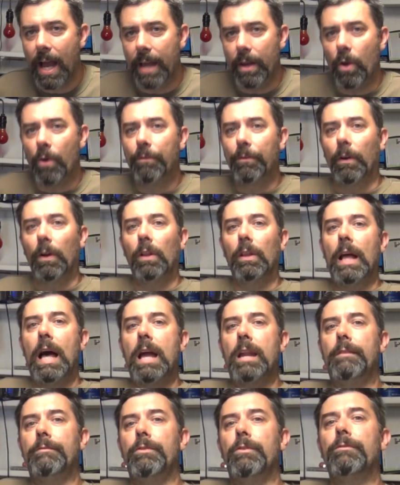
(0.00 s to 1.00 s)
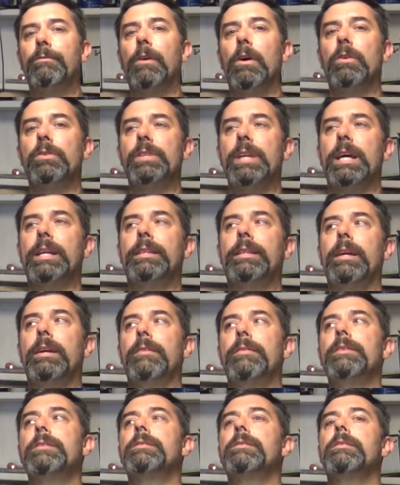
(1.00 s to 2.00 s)
I know for a lot of you folks out
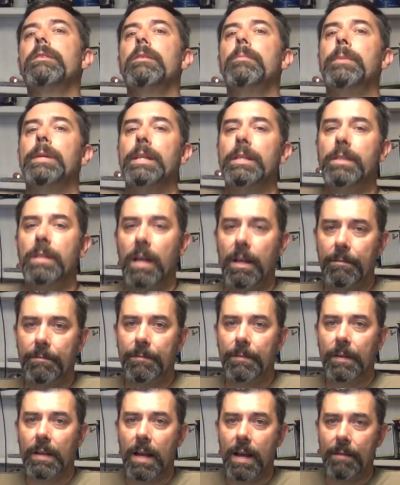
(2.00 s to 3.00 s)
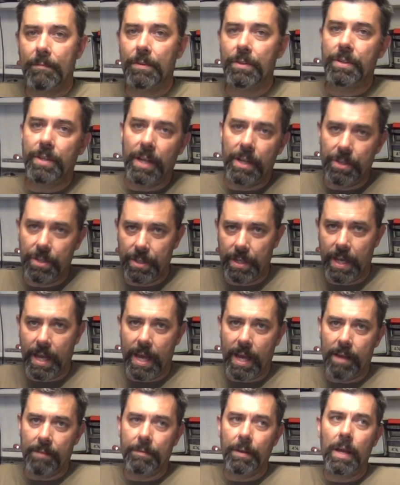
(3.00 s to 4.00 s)
there, this is going to be a tough conversation to
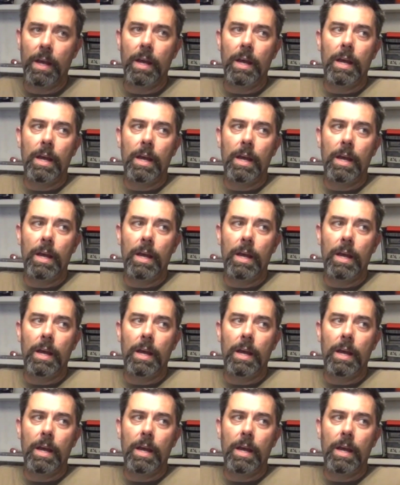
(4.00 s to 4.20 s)
have.